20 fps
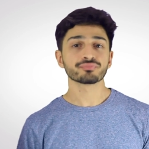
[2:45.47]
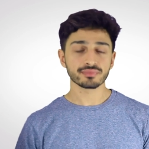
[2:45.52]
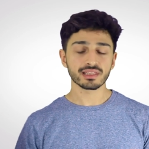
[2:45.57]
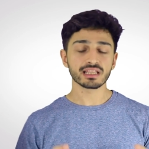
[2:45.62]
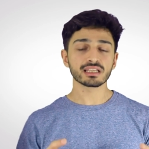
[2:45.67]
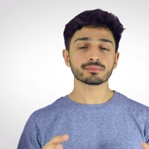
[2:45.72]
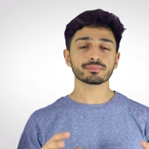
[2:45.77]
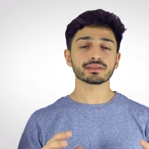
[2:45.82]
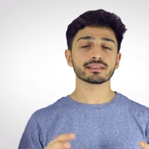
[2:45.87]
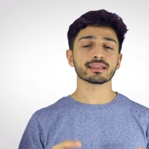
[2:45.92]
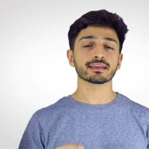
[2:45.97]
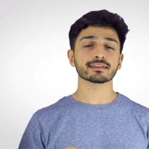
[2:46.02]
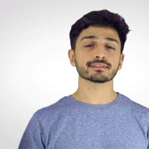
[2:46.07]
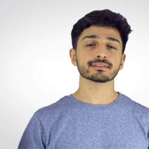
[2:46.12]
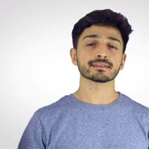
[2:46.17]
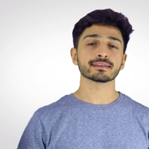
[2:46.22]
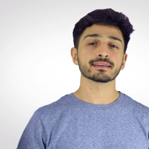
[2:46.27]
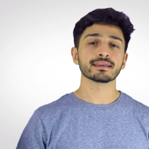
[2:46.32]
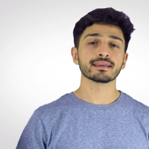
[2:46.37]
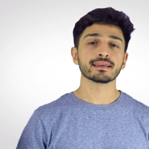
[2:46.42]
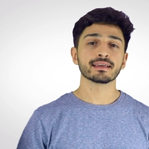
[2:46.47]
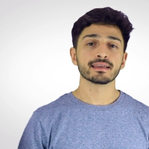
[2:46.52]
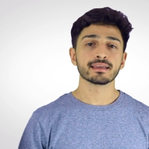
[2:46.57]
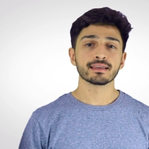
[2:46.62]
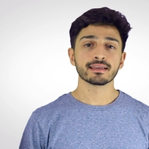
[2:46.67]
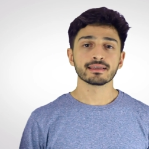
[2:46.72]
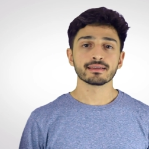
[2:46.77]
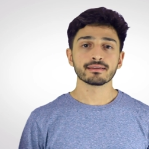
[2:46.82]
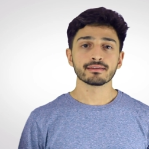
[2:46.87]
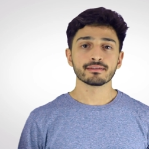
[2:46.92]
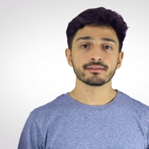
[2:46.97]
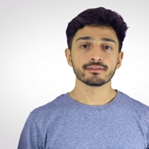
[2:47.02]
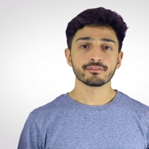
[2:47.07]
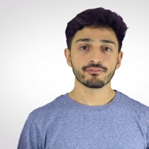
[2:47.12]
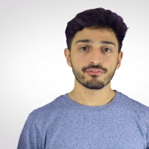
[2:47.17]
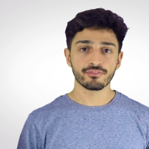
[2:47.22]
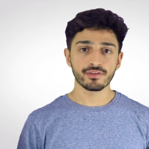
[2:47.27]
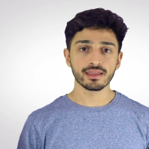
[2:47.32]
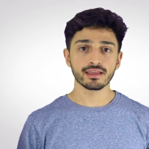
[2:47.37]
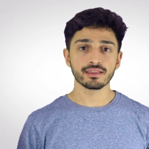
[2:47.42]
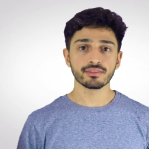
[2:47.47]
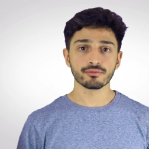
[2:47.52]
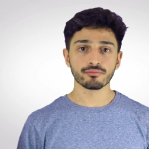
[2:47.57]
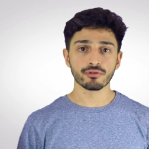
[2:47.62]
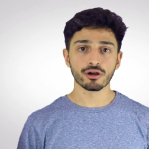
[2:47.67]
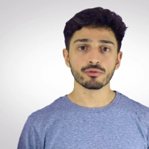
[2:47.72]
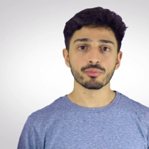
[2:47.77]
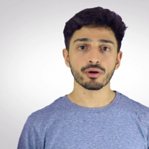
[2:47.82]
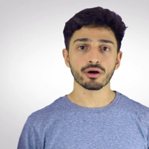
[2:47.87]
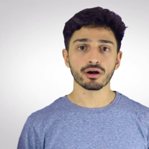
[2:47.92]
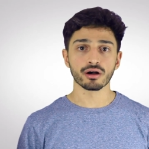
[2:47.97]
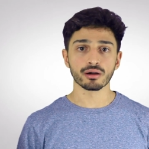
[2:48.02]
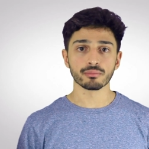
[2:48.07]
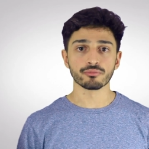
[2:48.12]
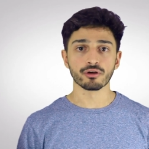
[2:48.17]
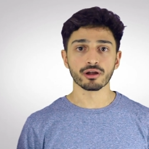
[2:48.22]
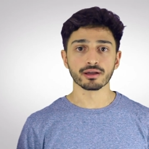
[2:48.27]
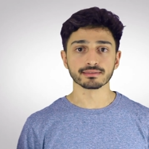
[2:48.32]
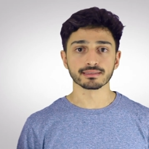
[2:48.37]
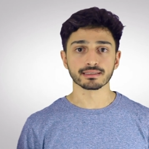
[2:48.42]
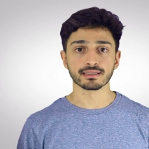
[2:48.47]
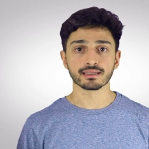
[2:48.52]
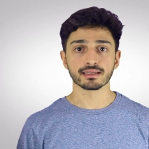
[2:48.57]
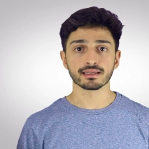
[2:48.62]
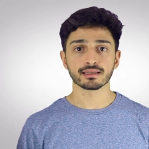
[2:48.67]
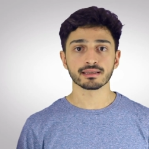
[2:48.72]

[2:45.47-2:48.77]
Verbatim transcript: let it be this. Fear the robot uprising.